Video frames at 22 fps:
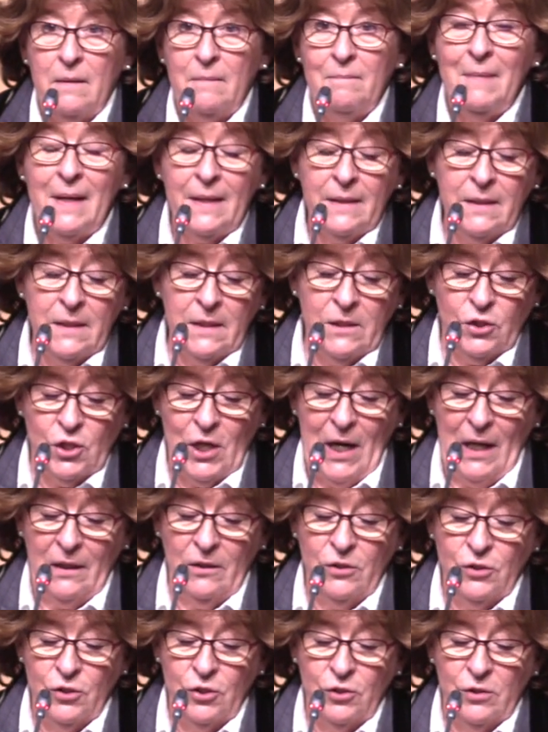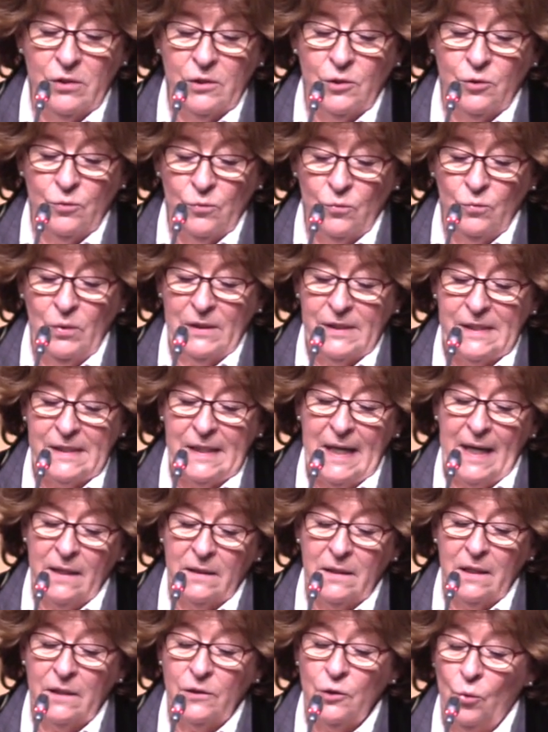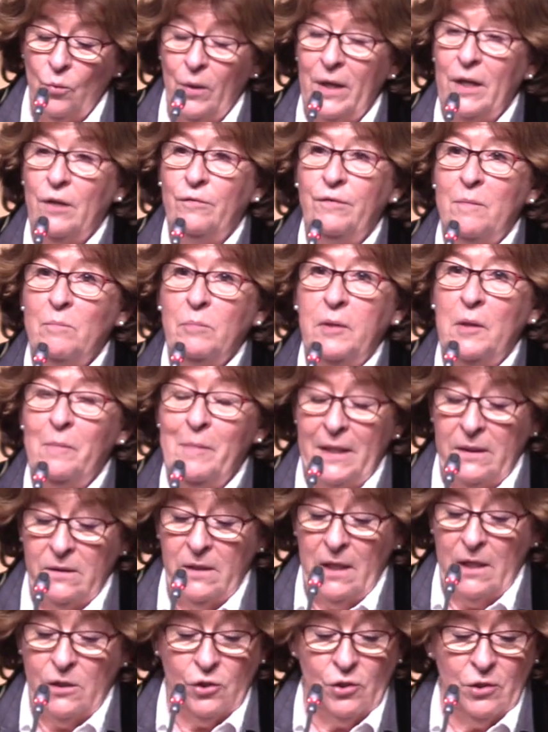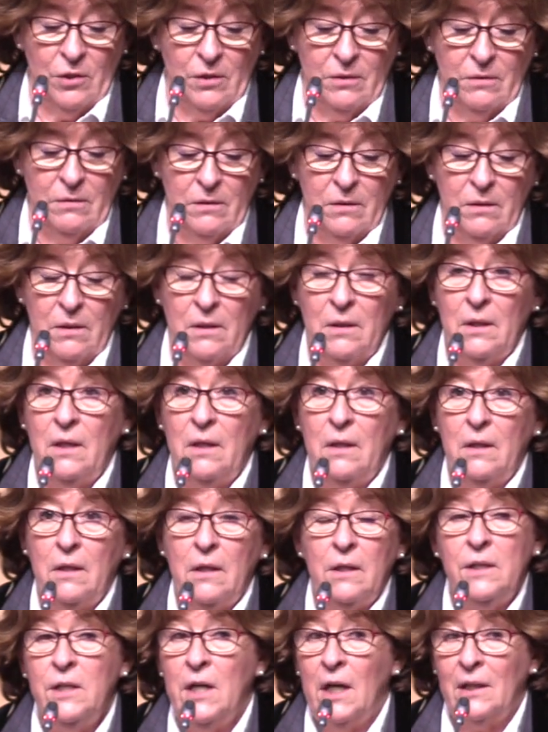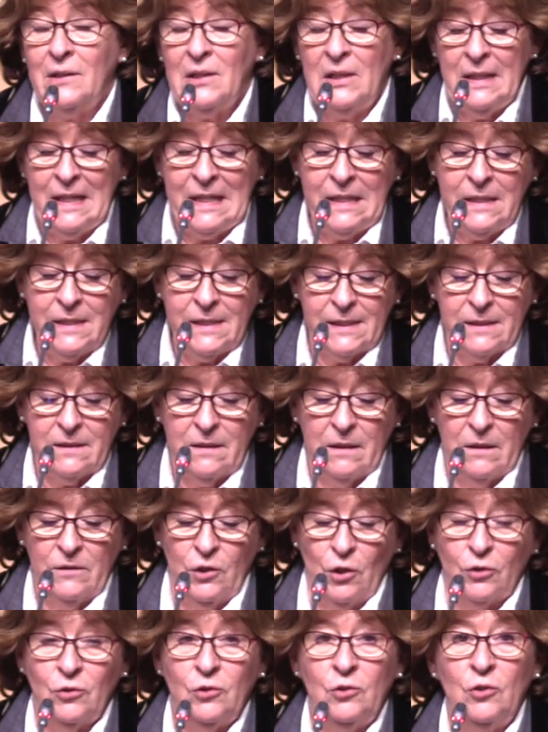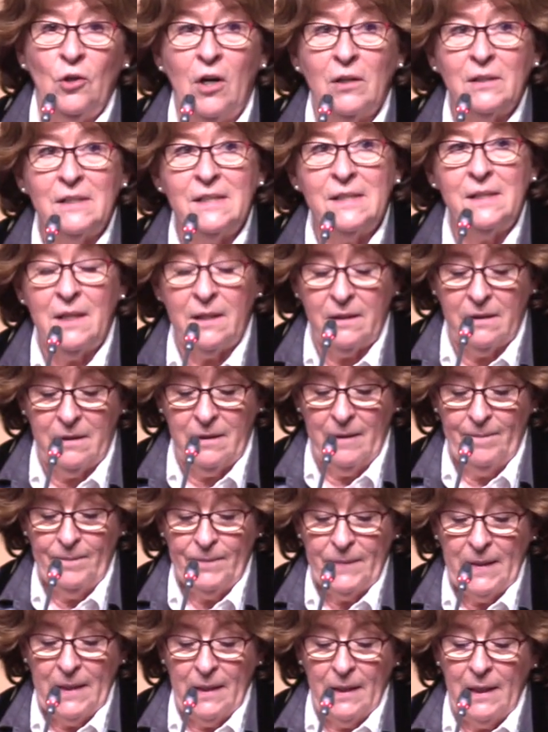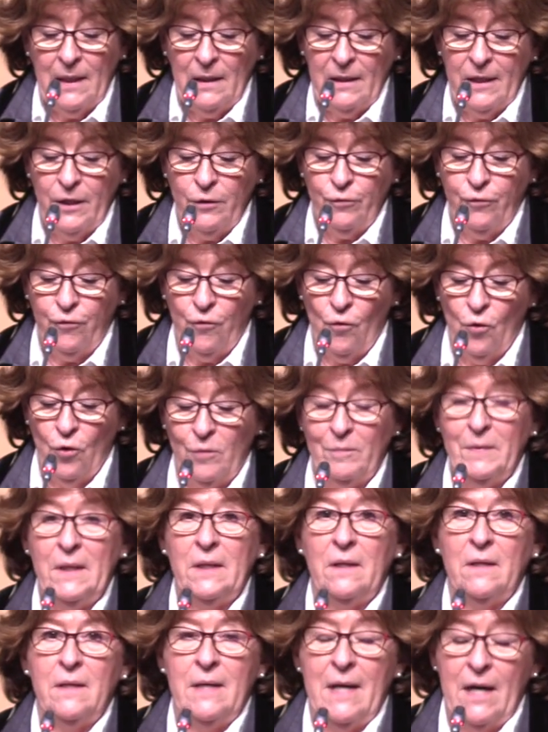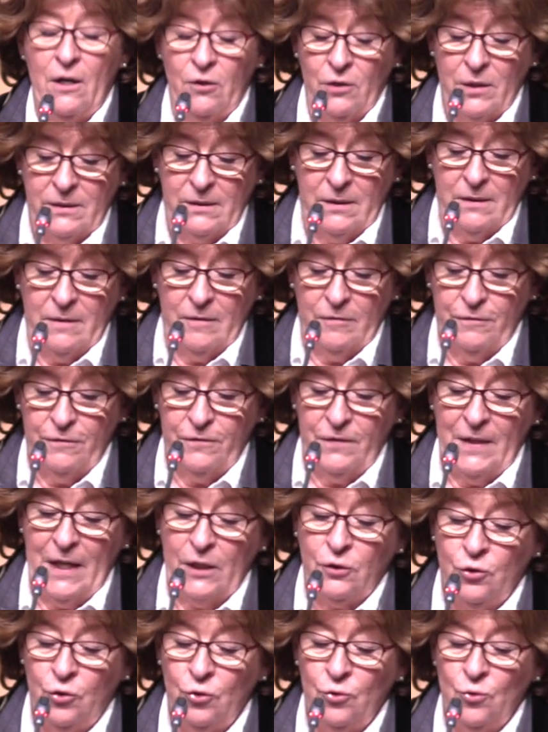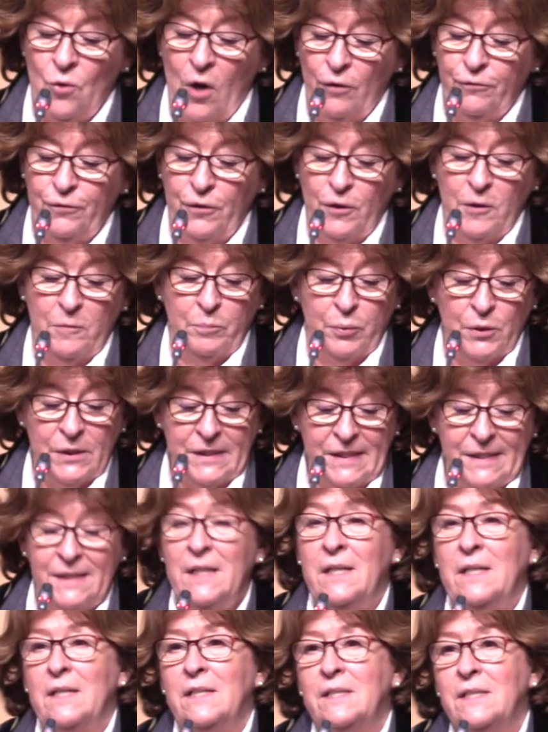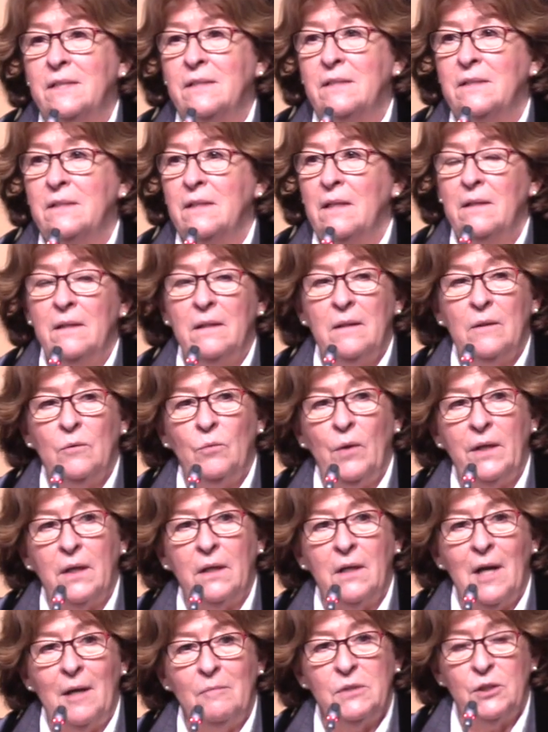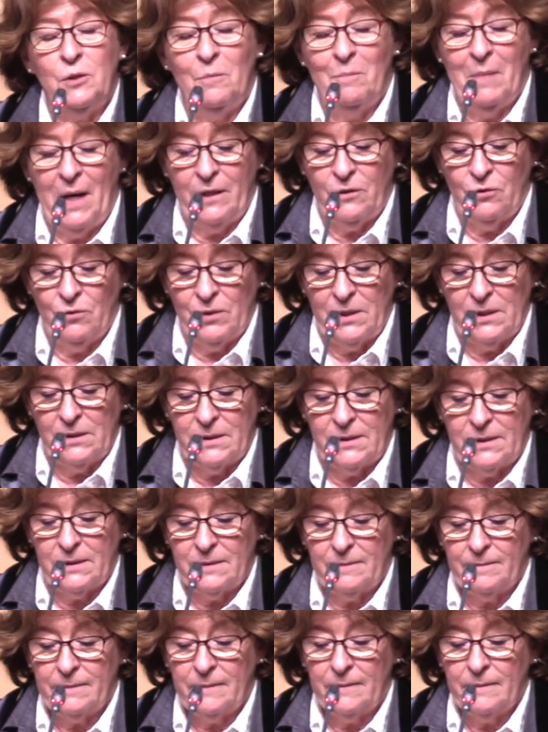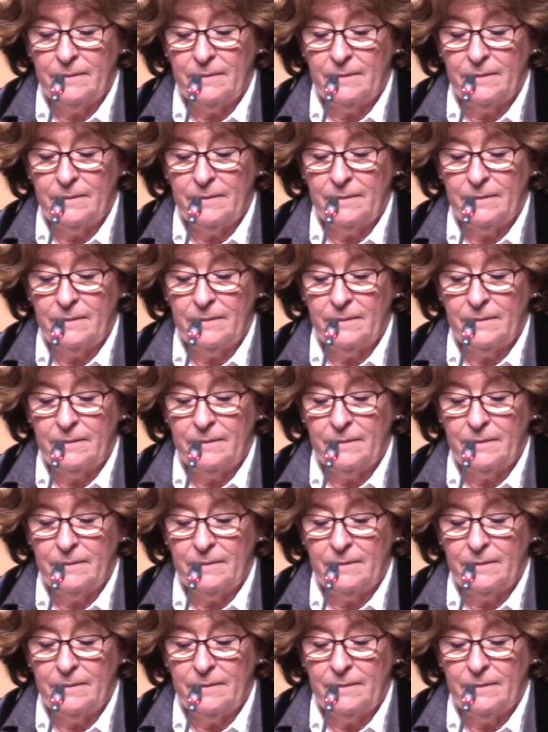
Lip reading: Many challenges will stand in the way of implementation, not least the toxic, ill-informed narrative that too often persists when it comes to migrants.